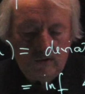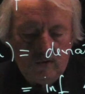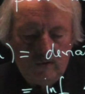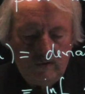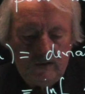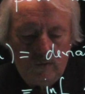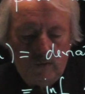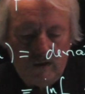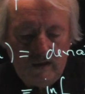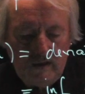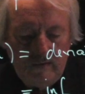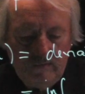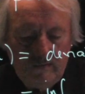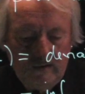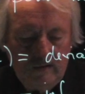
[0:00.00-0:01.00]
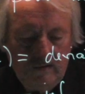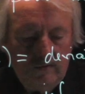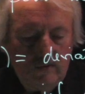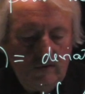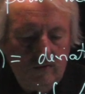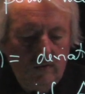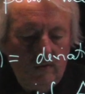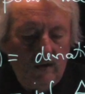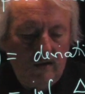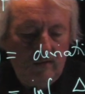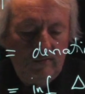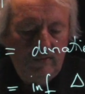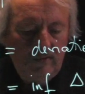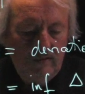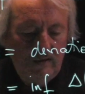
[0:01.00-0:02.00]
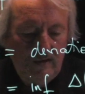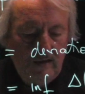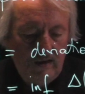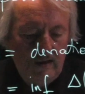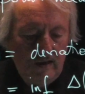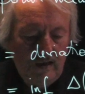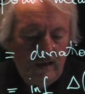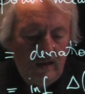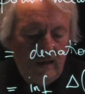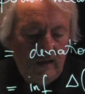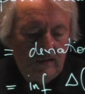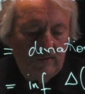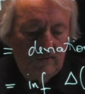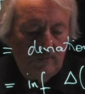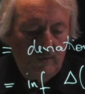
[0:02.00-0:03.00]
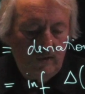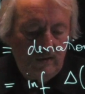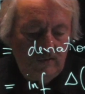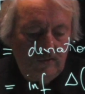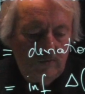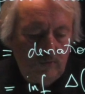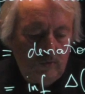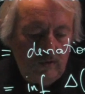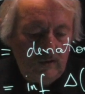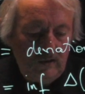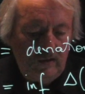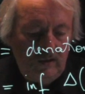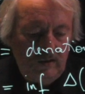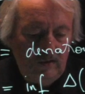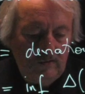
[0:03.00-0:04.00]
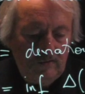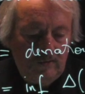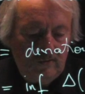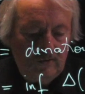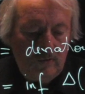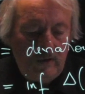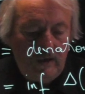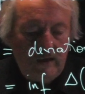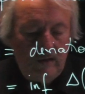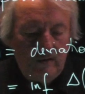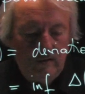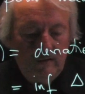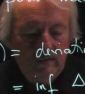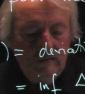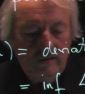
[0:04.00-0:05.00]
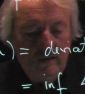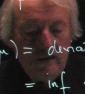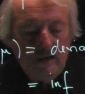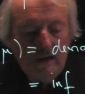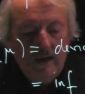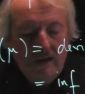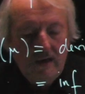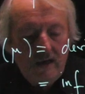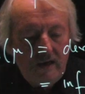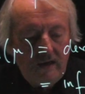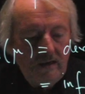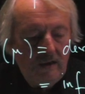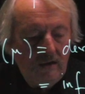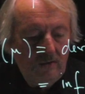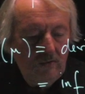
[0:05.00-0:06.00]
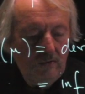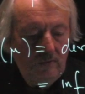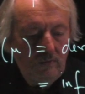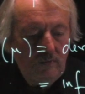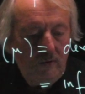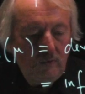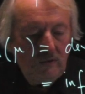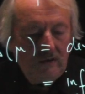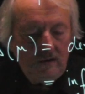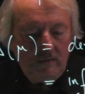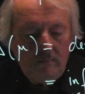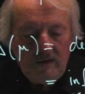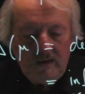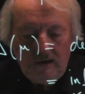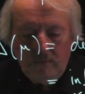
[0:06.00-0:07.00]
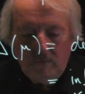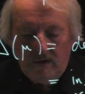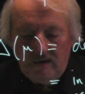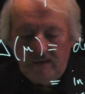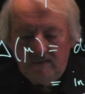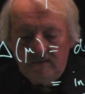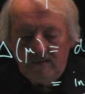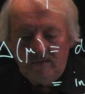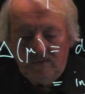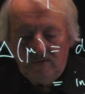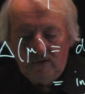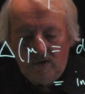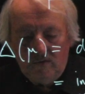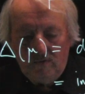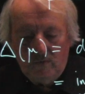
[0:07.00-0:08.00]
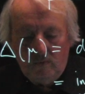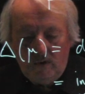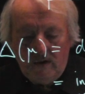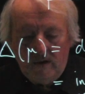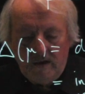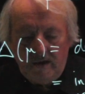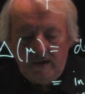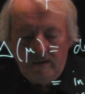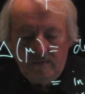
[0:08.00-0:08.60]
call that again. So of x minus y squared. And now we would minimize this over y.